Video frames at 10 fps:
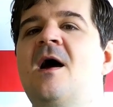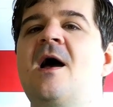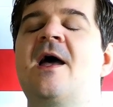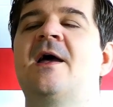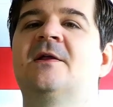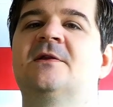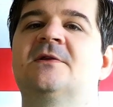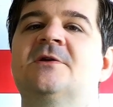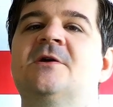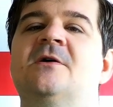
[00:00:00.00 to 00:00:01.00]

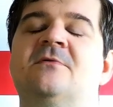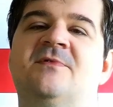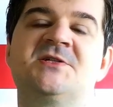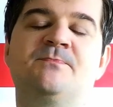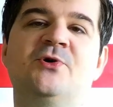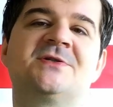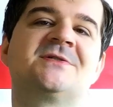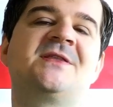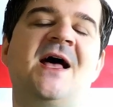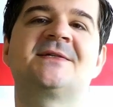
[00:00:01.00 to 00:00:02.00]
And this
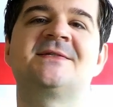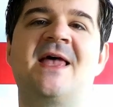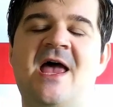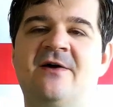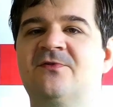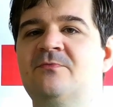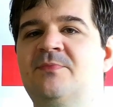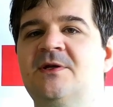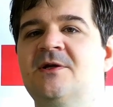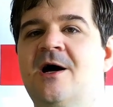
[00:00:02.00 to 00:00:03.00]
person doesn't have to
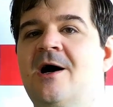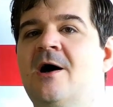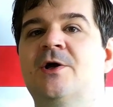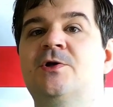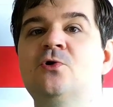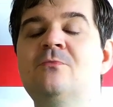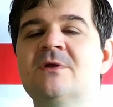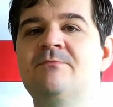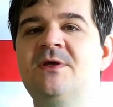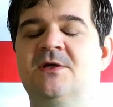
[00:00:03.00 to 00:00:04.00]
be a
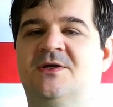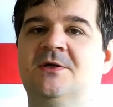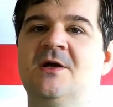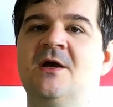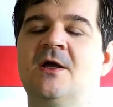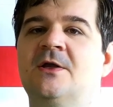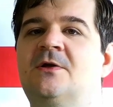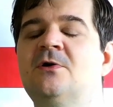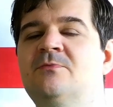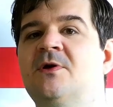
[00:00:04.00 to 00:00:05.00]
human being.
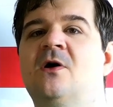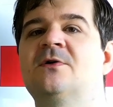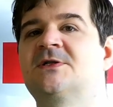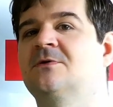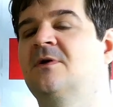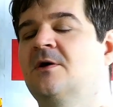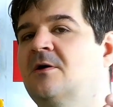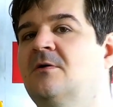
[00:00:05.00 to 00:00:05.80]
It could be also,